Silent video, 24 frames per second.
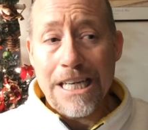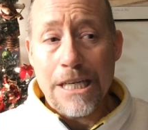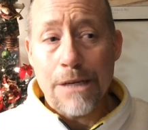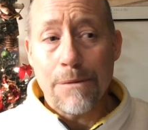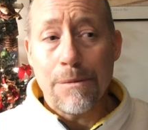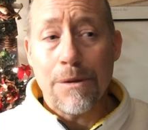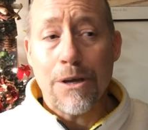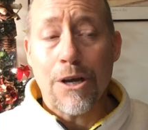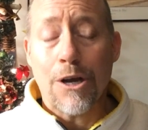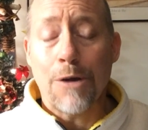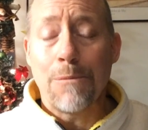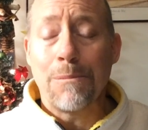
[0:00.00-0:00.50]
to
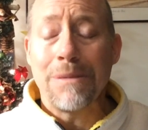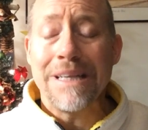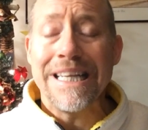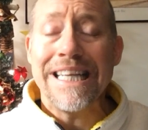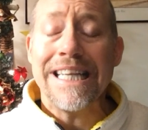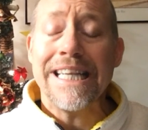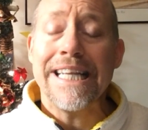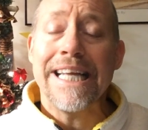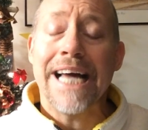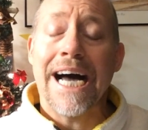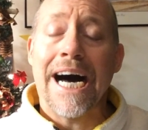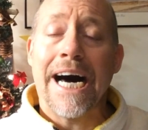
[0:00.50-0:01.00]
be
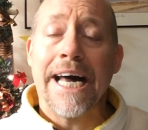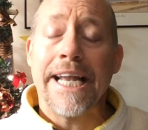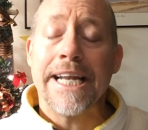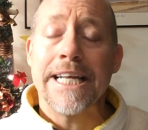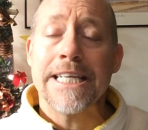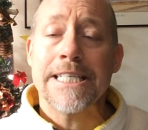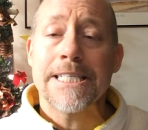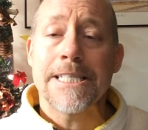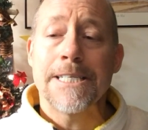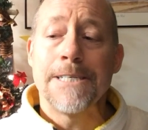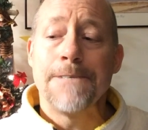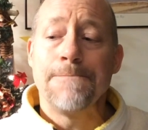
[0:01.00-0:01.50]
completely
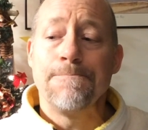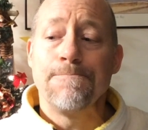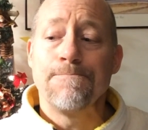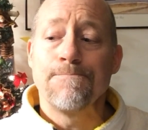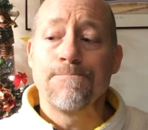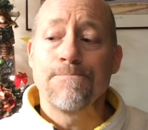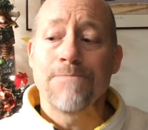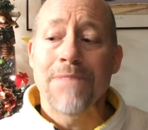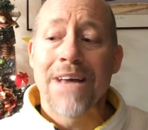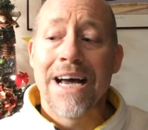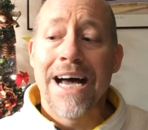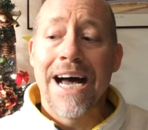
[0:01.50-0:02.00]
honest,
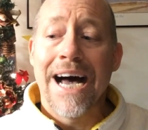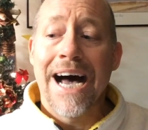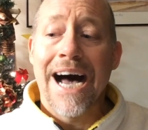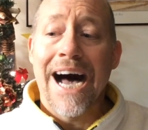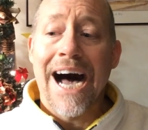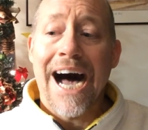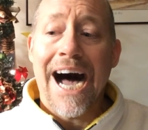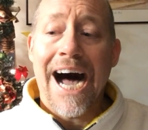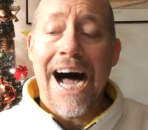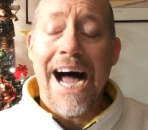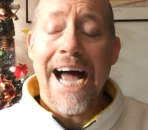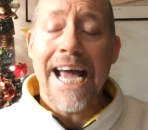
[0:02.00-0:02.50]

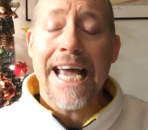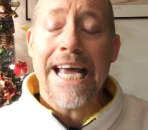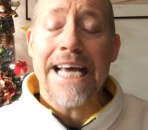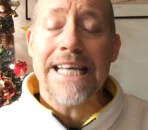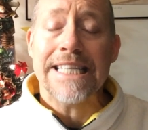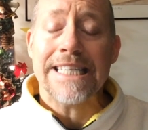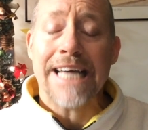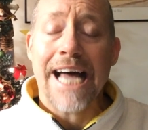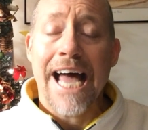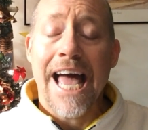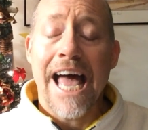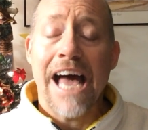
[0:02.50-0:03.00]
I
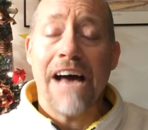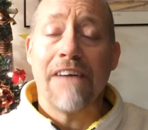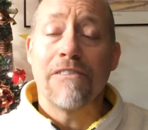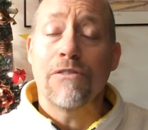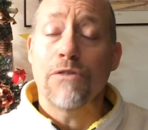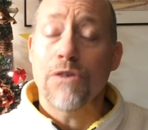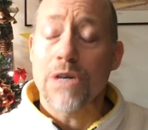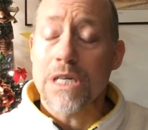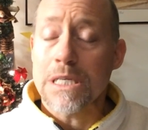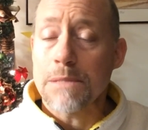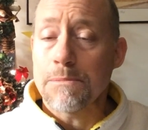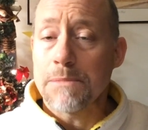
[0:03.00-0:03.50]
guess I have
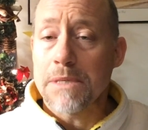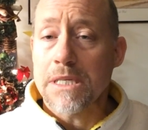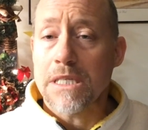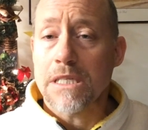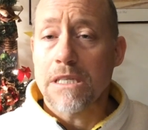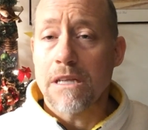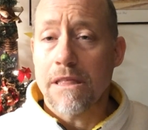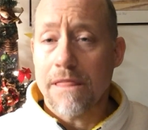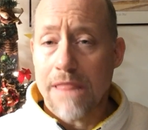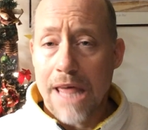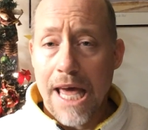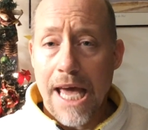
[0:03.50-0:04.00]
Christmas
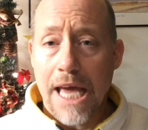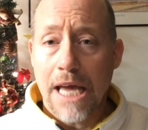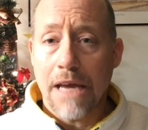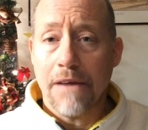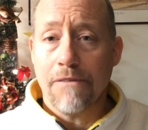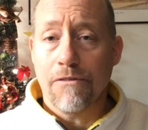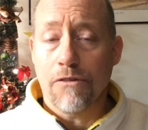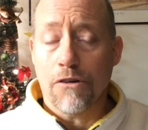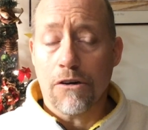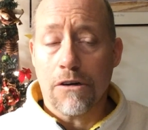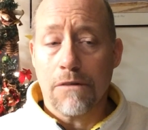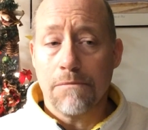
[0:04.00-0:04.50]
to
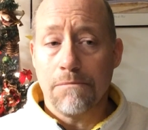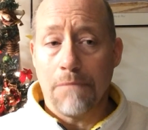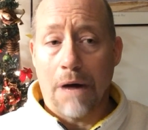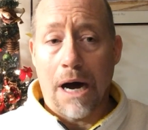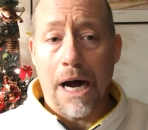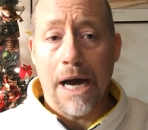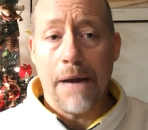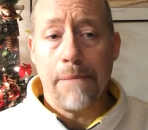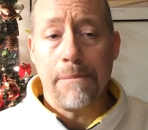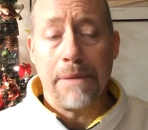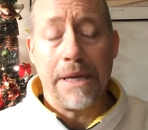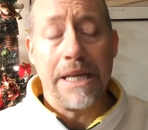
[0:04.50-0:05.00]
thank for
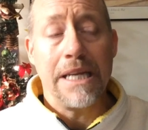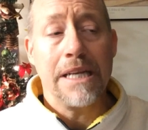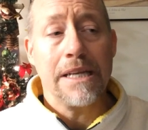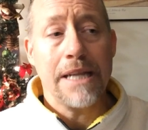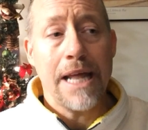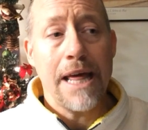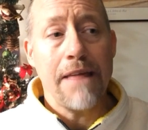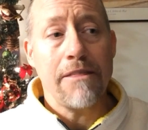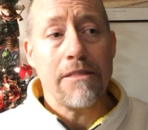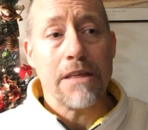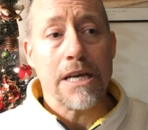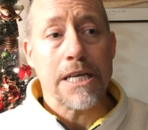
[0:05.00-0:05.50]
my being an
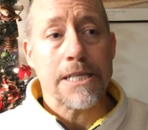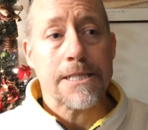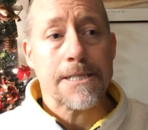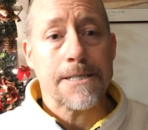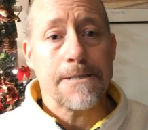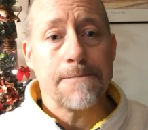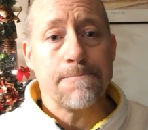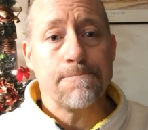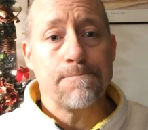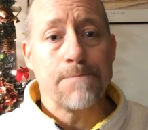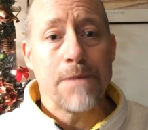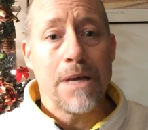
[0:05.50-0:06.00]

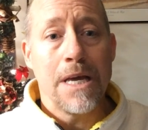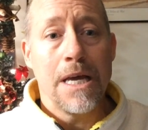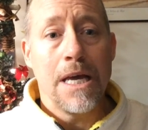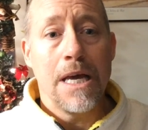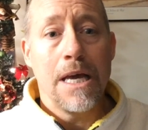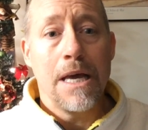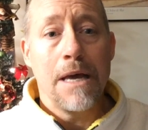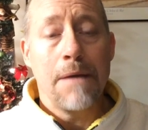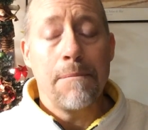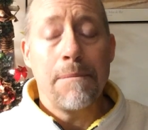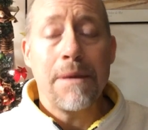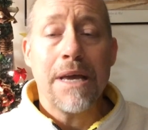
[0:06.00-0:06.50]
atheist.
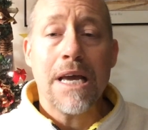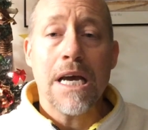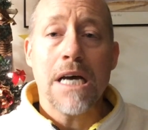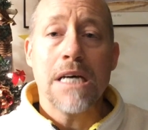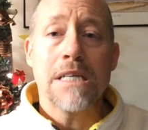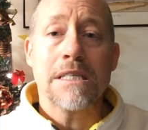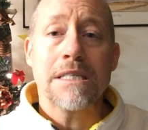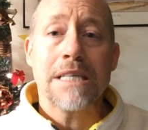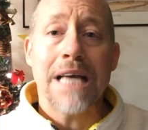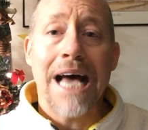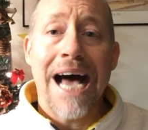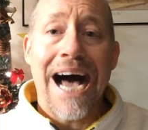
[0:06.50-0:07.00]

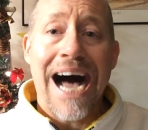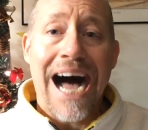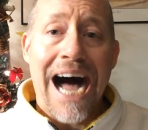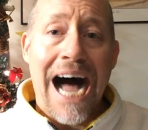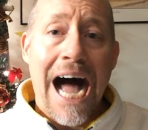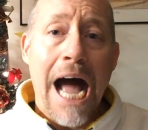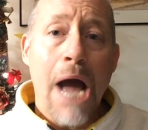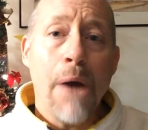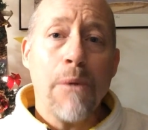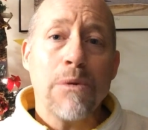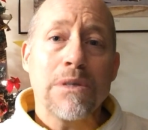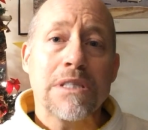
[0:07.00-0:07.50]
Because
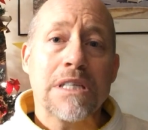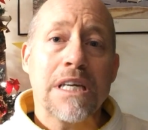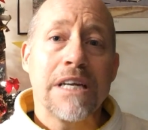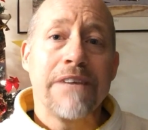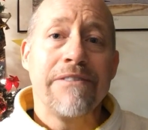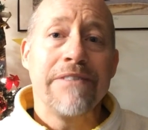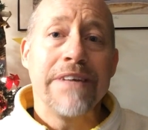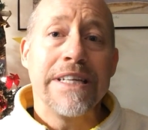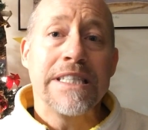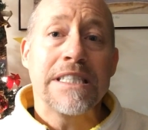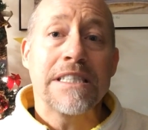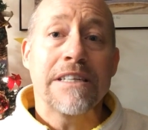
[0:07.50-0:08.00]
I was
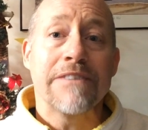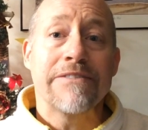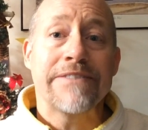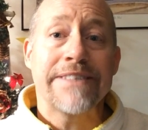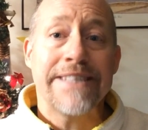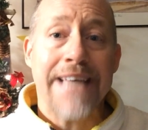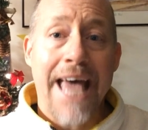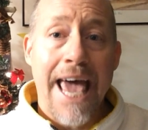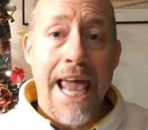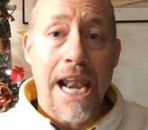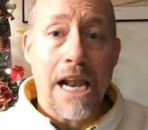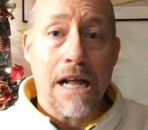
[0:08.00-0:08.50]
convinced of
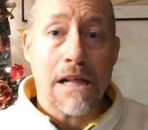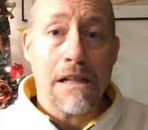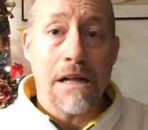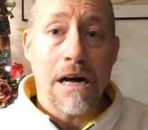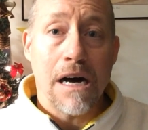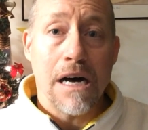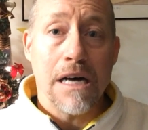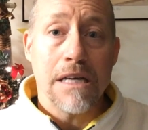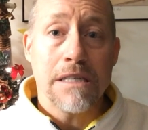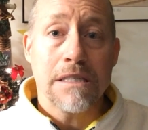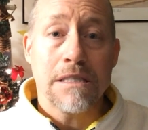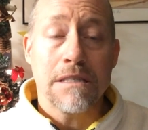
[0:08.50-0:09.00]
Santa
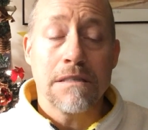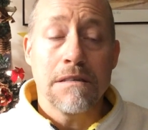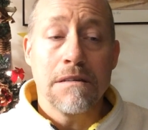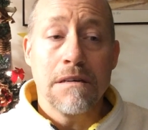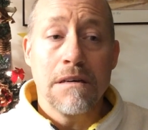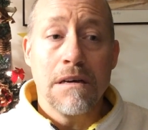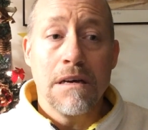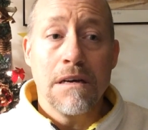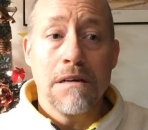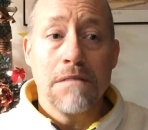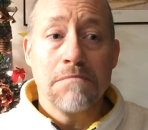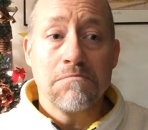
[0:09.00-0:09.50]
Claus
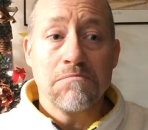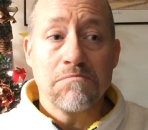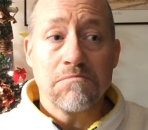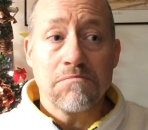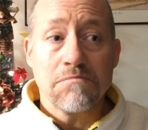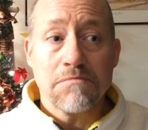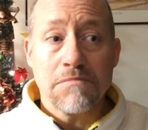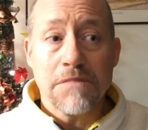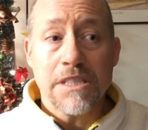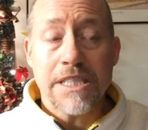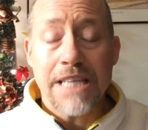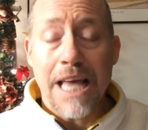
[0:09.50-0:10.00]

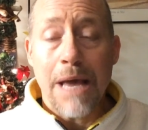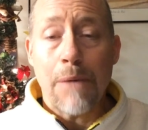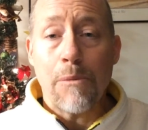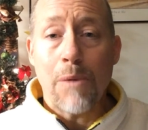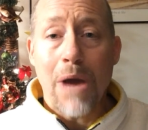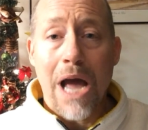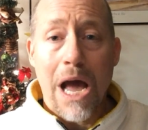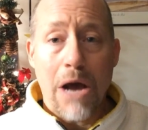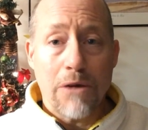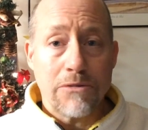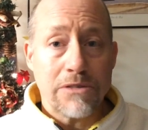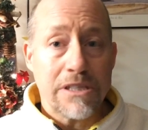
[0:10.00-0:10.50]
the same
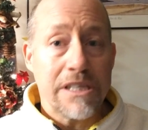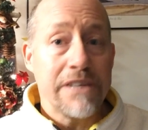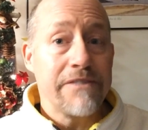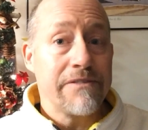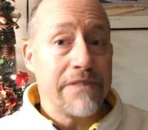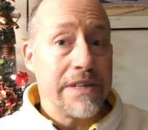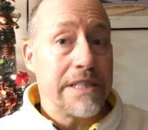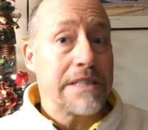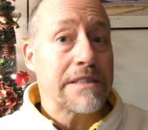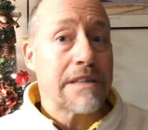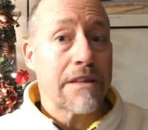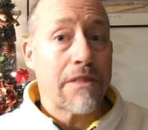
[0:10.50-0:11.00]
way I was
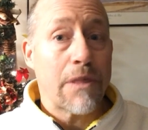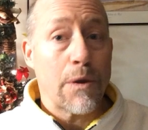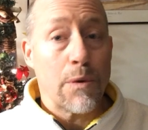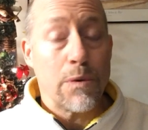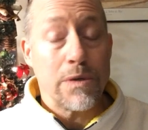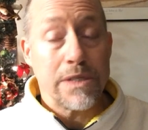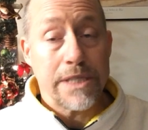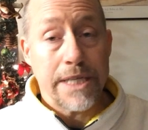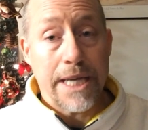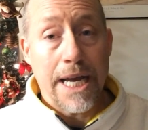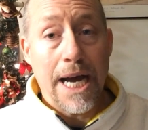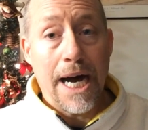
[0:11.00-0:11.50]
convinced that there
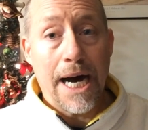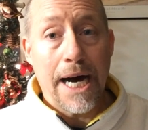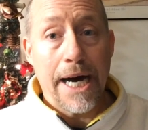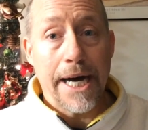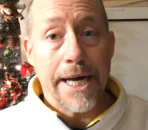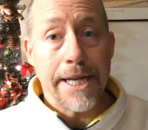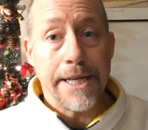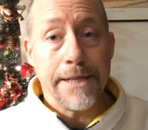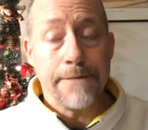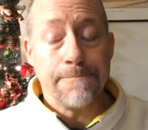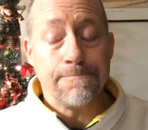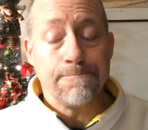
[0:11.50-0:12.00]
was a
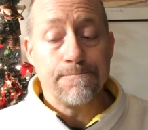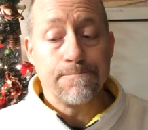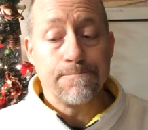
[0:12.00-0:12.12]
God.